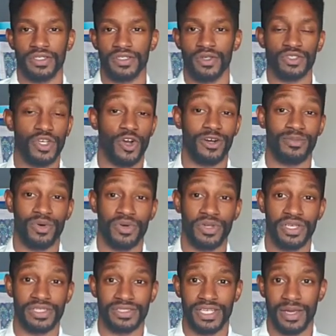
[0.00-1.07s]
those are
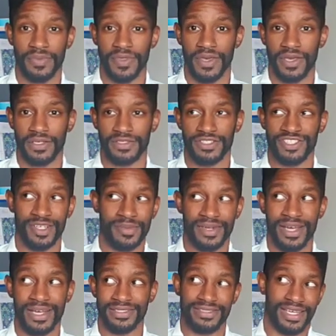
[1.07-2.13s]
harmonious type things.
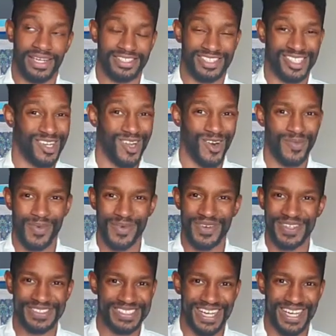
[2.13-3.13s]
Gemini is not necessarily harmonious,